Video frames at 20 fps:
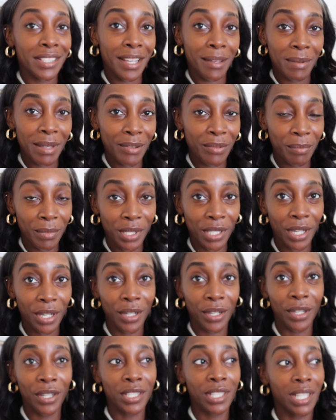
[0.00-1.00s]
got back from
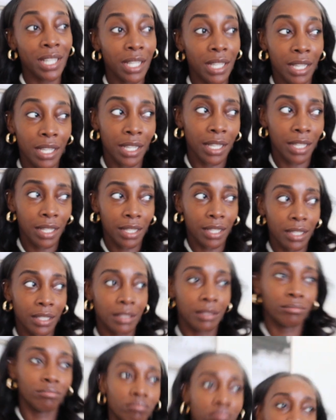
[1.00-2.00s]
church,
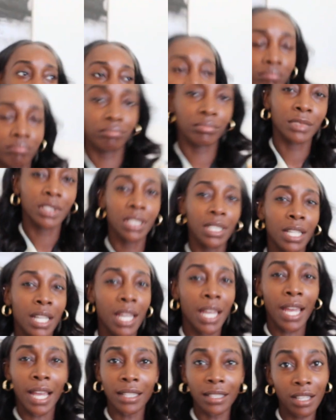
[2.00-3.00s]
and
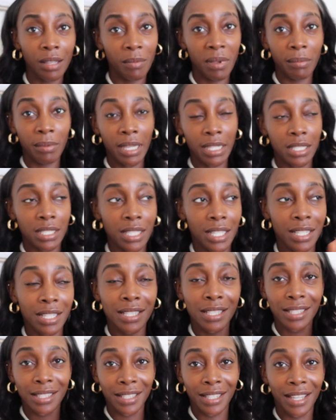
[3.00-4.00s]
I thought maybe I'd just kind of
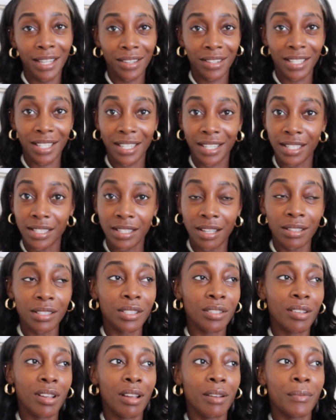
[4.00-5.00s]
sit down and kind of talk
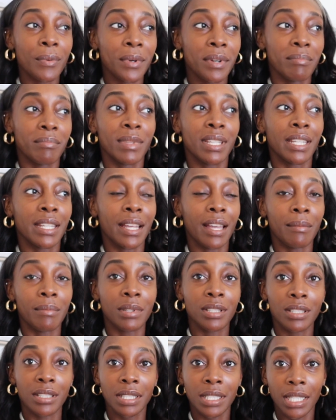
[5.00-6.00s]
to you all for a minute. I've
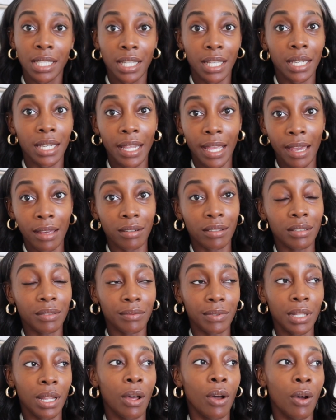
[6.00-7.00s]
been just in and out of the
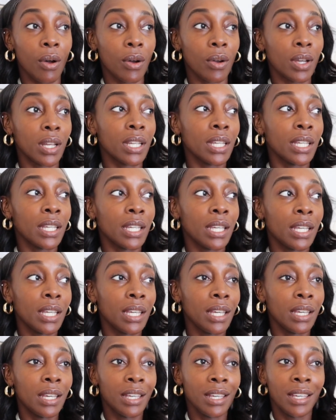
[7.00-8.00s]
vlog.
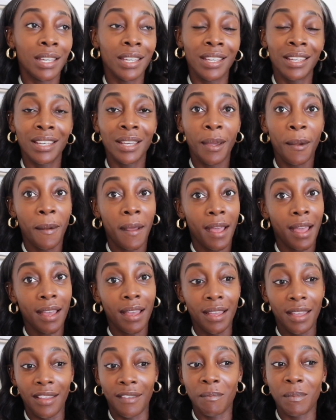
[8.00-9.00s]

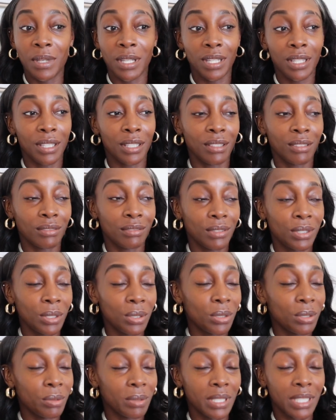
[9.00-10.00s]
I have been
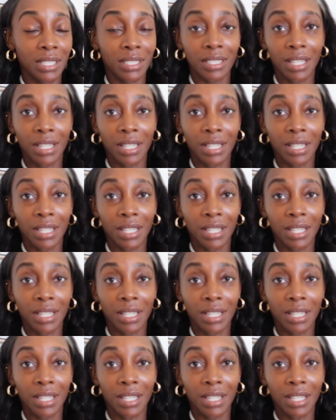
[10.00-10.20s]
going